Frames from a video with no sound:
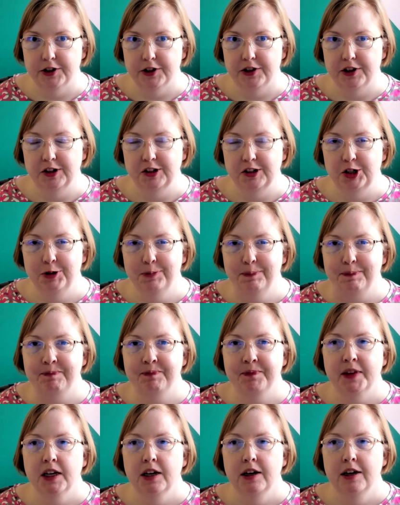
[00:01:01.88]
research.
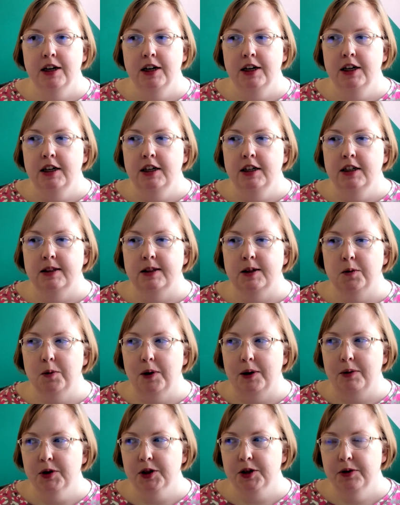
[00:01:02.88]
So
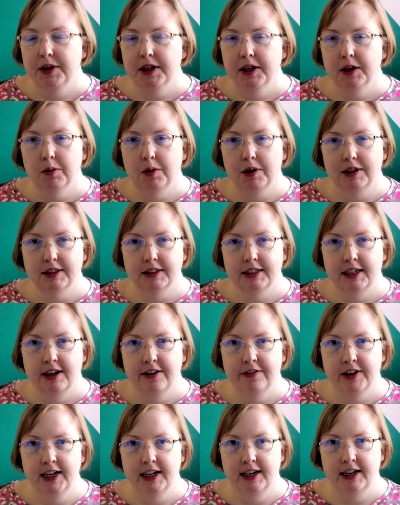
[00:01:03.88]
when we're doing
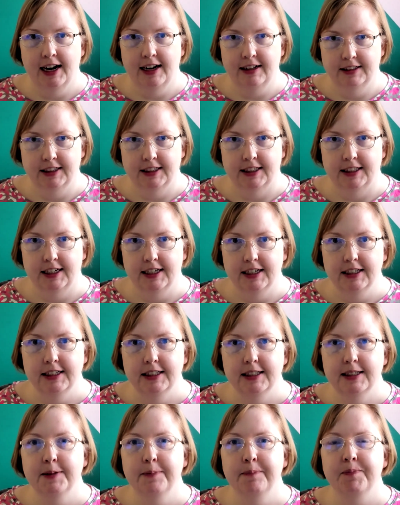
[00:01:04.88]
qualitative
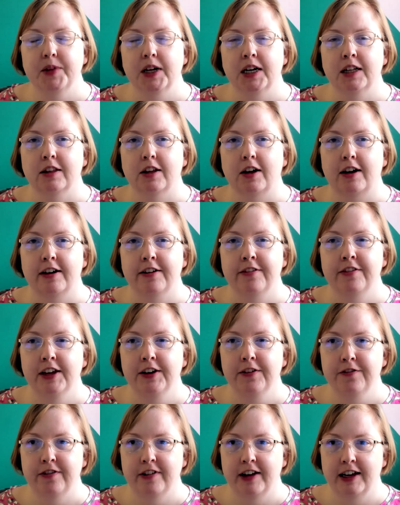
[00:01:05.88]
analysis, a lot of the
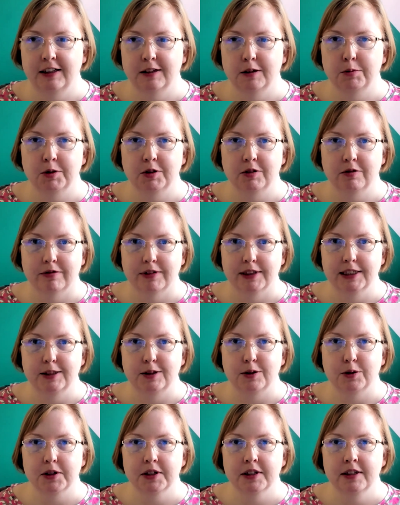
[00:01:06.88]
available
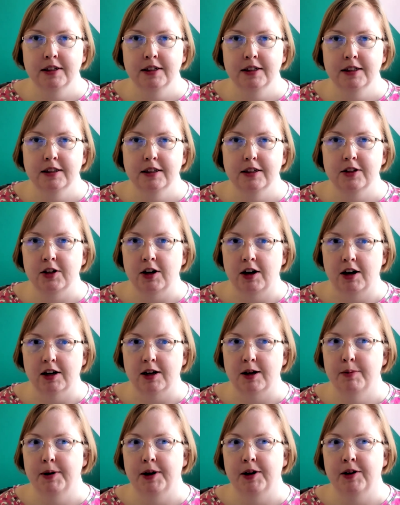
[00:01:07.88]
resources
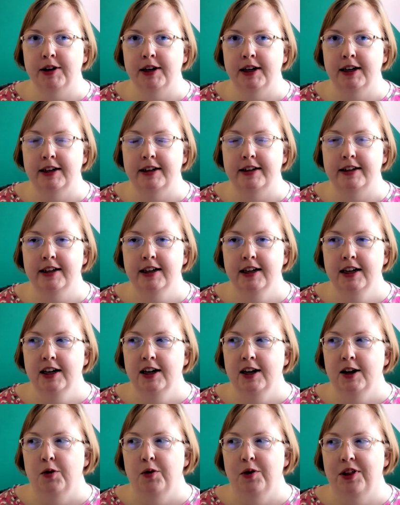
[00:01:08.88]
talk about it
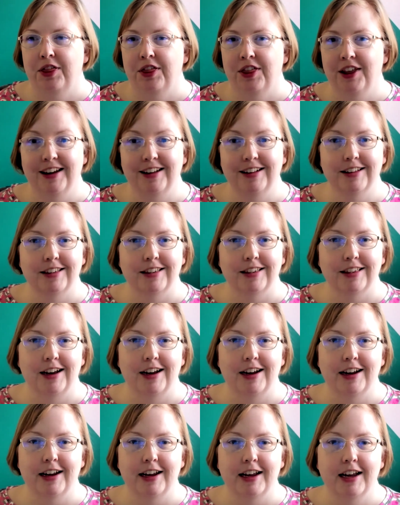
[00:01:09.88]
with things
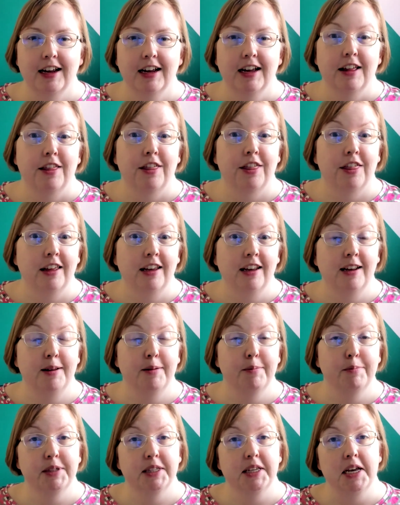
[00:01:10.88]
like
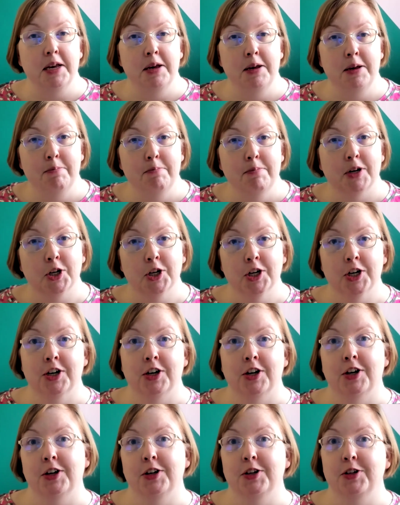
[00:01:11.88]
themes
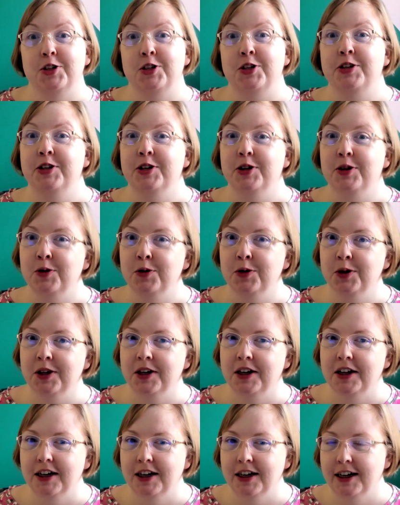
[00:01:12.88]
emerged
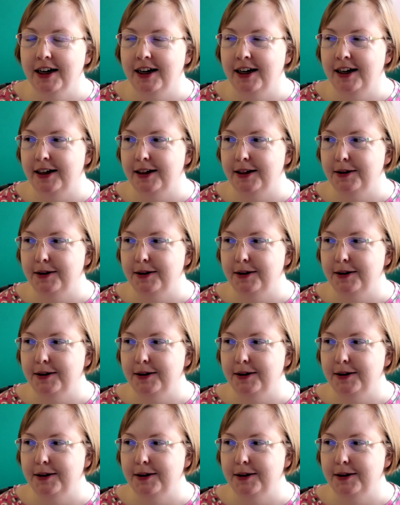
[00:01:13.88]
or